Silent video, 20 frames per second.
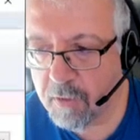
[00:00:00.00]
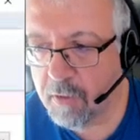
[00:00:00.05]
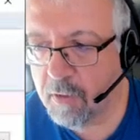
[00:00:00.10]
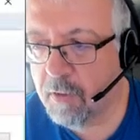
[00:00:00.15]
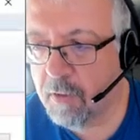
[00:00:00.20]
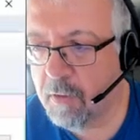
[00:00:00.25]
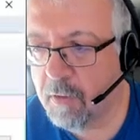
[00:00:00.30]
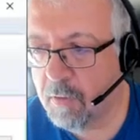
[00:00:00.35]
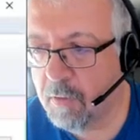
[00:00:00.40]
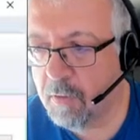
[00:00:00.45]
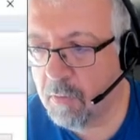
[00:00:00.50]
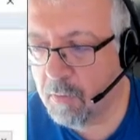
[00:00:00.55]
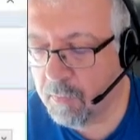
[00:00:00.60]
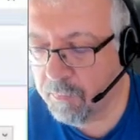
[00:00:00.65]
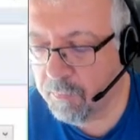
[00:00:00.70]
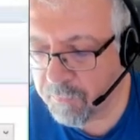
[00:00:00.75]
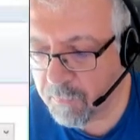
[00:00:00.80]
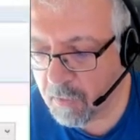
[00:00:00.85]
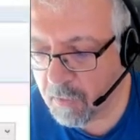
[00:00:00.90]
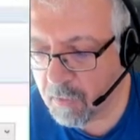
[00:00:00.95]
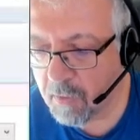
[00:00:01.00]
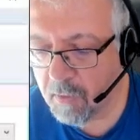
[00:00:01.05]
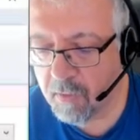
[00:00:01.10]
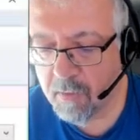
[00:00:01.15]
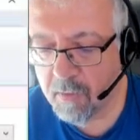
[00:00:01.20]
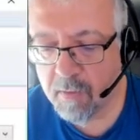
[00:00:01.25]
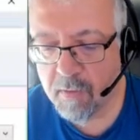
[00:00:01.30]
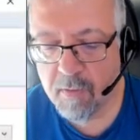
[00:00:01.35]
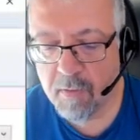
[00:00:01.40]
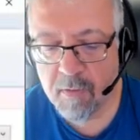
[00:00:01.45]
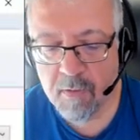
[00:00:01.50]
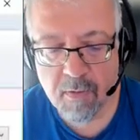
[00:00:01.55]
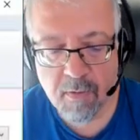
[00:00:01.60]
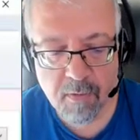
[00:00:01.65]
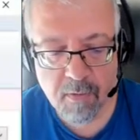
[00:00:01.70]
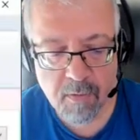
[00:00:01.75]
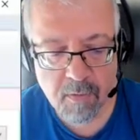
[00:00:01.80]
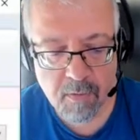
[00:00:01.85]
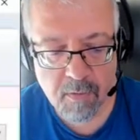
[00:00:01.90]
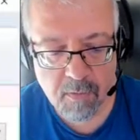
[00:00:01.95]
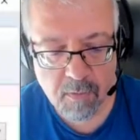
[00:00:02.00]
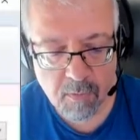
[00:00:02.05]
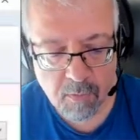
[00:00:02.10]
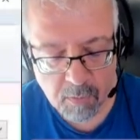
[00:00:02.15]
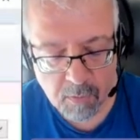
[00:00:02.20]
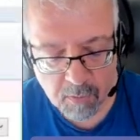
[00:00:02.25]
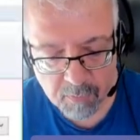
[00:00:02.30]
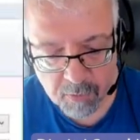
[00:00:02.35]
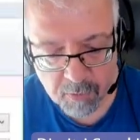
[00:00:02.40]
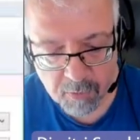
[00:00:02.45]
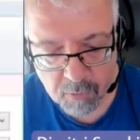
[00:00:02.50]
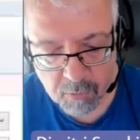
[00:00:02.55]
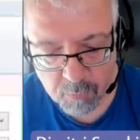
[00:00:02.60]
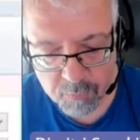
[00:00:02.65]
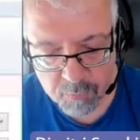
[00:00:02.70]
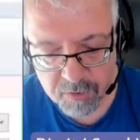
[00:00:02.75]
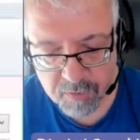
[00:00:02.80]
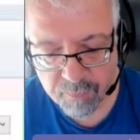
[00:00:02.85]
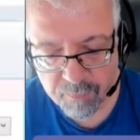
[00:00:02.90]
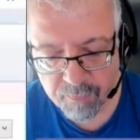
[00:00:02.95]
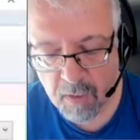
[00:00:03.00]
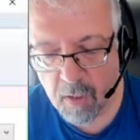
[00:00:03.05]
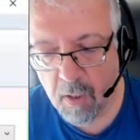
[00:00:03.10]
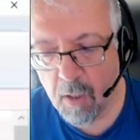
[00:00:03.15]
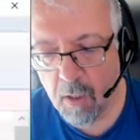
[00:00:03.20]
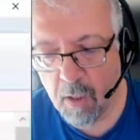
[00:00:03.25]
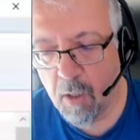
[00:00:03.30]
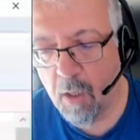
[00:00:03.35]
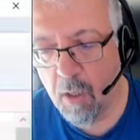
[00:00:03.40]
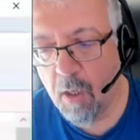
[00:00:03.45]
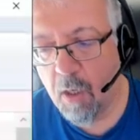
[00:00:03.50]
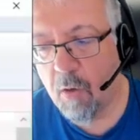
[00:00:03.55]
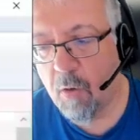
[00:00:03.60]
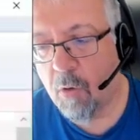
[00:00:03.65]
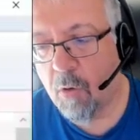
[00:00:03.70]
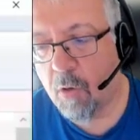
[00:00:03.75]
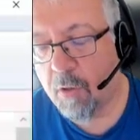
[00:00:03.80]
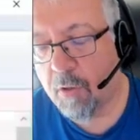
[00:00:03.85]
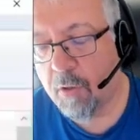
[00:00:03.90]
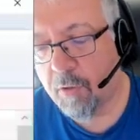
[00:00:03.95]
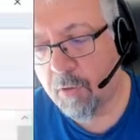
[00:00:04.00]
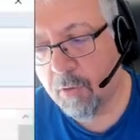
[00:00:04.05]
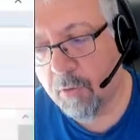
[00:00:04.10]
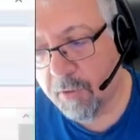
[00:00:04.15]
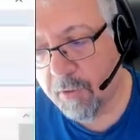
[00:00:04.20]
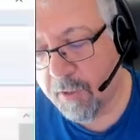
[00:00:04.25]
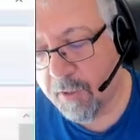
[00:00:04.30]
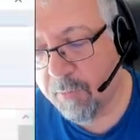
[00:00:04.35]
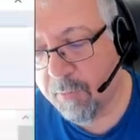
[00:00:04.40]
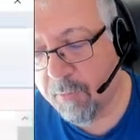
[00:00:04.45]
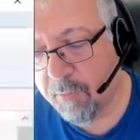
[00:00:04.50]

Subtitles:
data in your follow-up cubes or in your